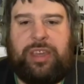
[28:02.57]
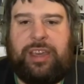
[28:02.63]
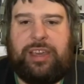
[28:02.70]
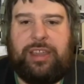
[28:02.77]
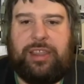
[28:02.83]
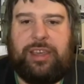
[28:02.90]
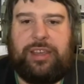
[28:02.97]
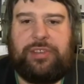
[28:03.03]

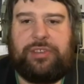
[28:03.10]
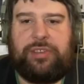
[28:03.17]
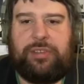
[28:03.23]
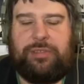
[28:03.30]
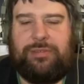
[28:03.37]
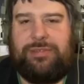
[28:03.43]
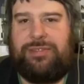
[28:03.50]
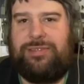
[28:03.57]
of this?
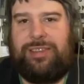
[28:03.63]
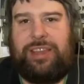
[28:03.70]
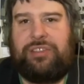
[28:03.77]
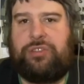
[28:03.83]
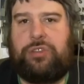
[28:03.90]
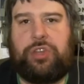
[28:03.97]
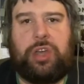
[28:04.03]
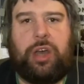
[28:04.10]
It's
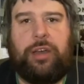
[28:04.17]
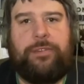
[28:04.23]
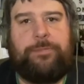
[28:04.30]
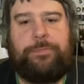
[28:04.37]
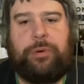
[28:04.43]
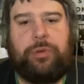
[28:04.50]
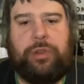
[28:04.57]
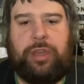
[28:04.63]
Jive
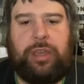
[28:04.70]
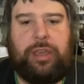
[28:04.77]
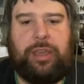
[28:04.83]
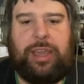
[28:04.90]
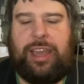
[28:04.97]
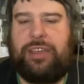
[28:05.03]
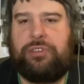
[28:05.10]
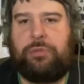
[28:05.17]
Bunny. It
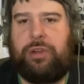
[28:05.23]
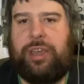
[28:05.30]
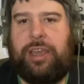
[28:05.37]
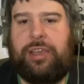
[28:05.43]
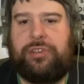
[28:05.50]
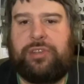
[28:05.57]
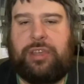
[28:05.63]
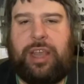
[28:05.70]
is what it
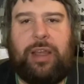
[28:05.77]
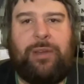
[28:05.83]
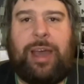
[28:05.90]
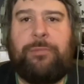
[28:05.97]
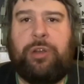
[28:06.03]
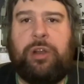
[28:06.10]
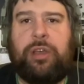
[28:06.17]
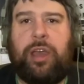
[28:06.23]
is. Anyway, I'm
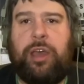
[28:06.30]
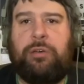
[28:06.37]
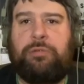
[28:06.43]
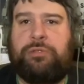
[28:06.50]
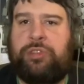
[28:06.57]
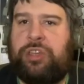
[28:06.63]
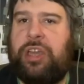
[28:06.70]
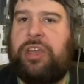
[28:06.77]
going to go.
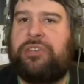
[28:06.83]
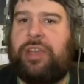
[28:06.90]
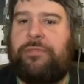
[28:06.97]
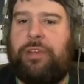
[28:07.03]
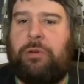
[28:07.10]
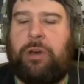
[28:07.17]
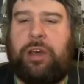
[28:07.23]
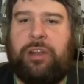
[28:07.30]
Cheers,
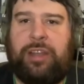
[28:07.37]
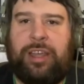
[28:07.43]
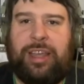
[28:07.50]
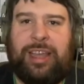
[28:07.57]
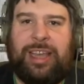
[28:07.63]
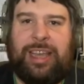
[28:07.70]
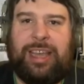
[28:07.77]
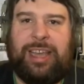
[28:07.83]
everyone.
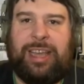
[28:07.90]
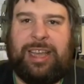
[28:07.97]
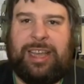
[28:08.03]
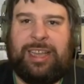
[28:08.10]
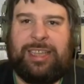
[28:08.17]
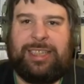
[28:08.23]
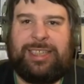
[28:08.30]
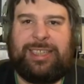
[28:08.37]

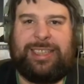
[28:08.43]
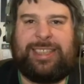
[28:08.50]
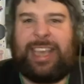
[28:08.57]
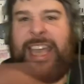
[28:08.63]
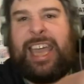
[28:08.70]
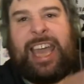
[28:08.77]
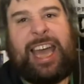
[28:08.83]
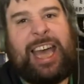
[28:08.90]

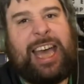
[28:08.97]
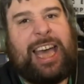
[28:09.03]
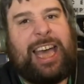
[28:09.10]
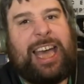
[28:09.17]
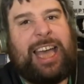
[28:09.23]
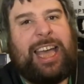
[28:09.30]
See ya!